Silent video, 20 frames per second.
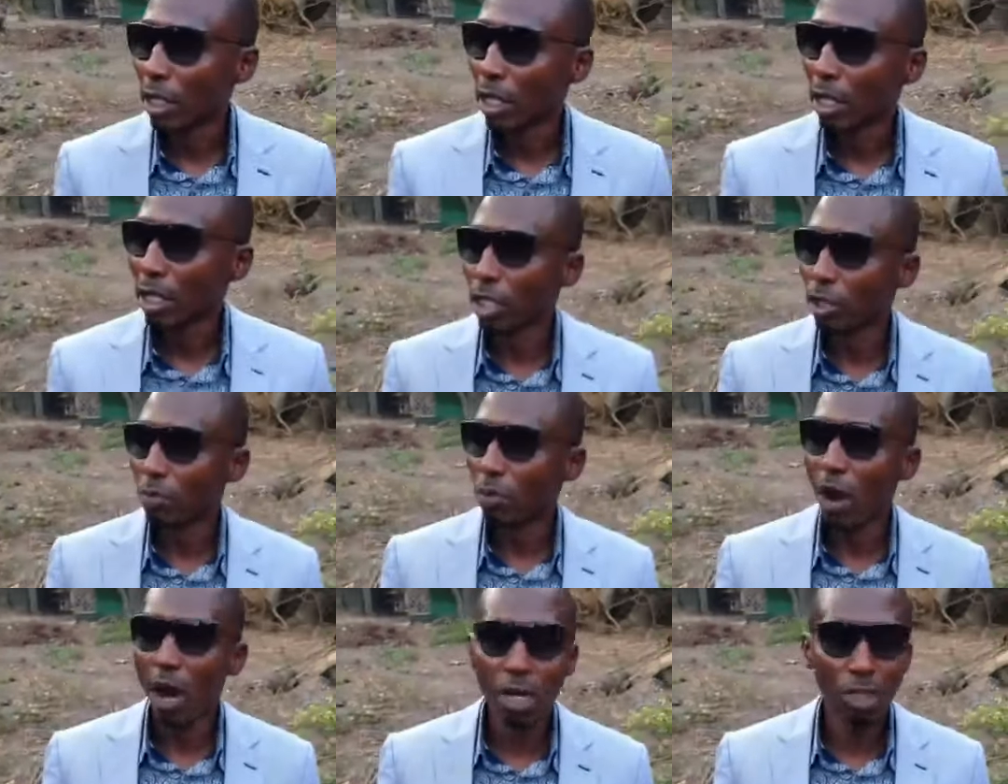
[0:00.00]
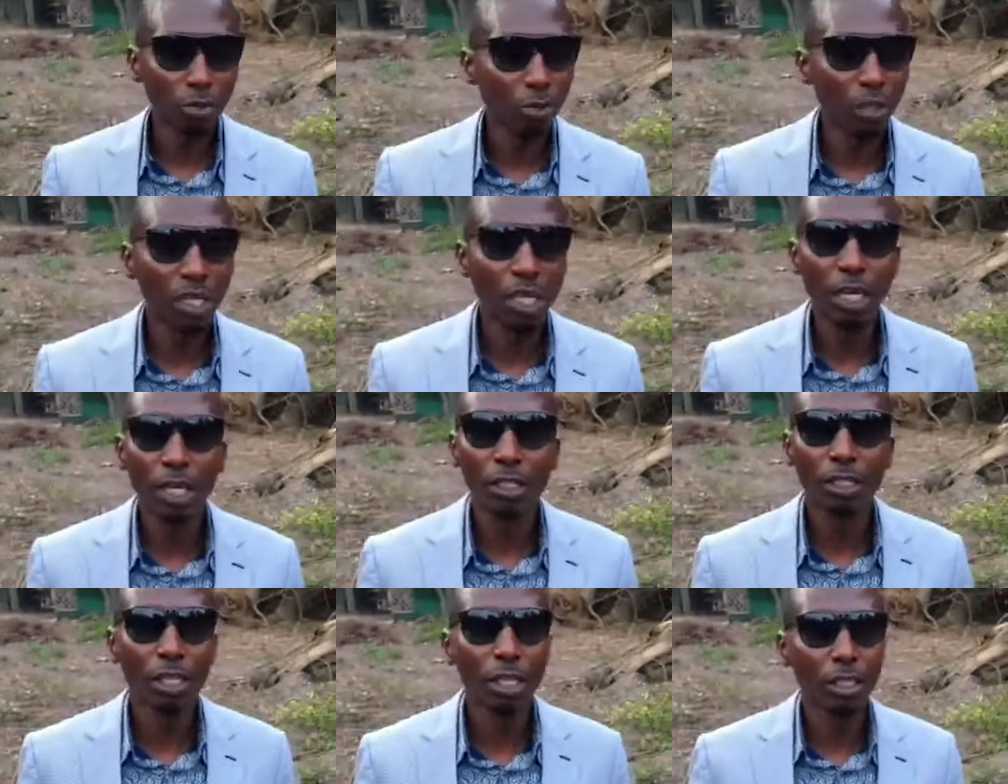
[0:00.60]
This park's been
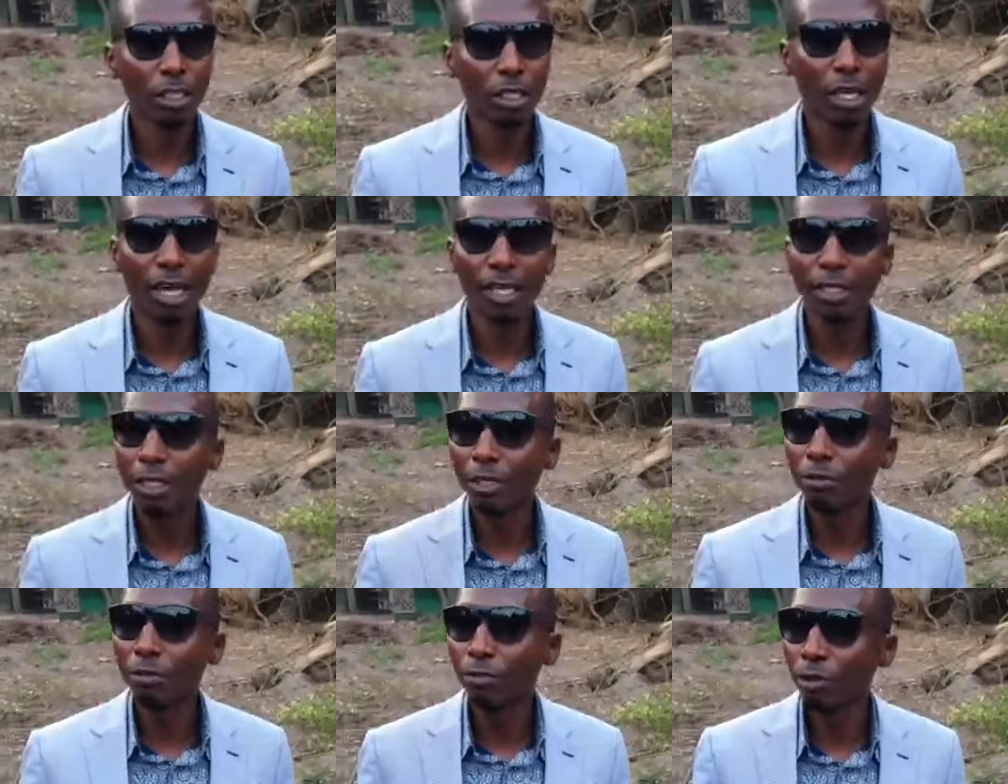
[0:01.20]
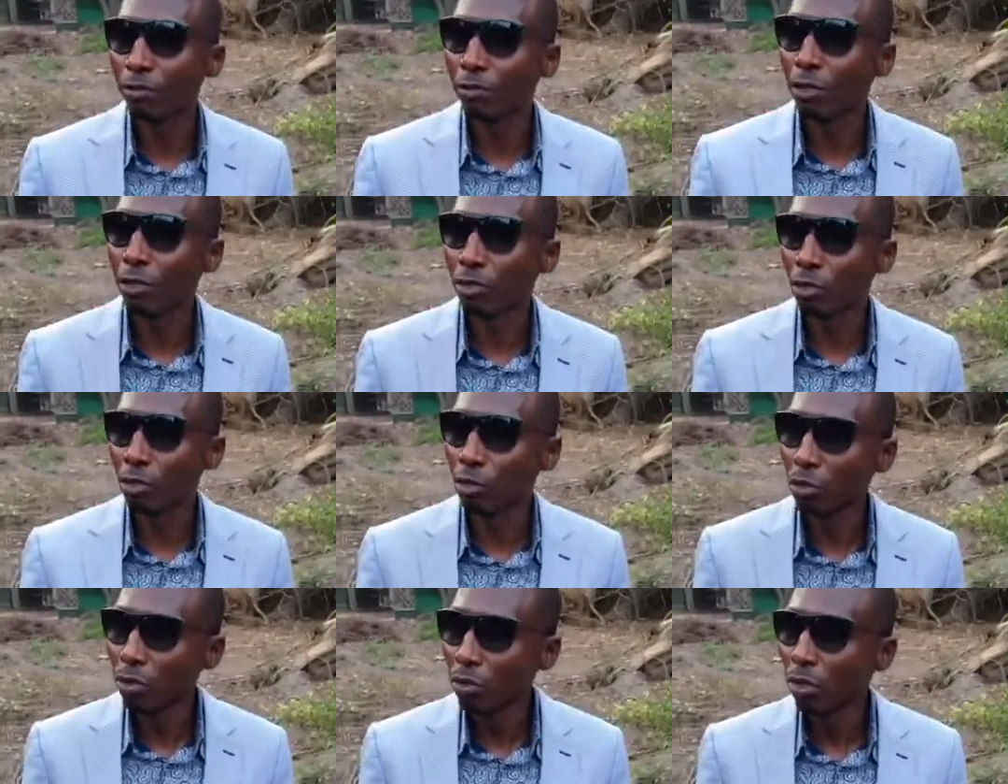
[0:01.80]
here since
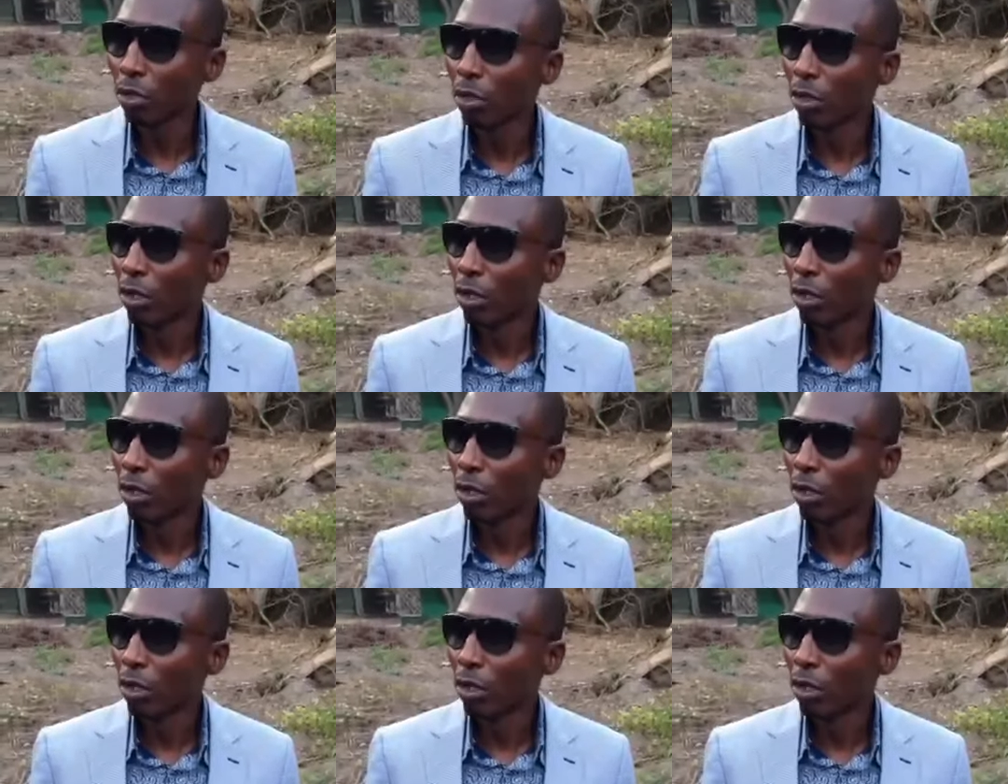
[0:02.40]
1952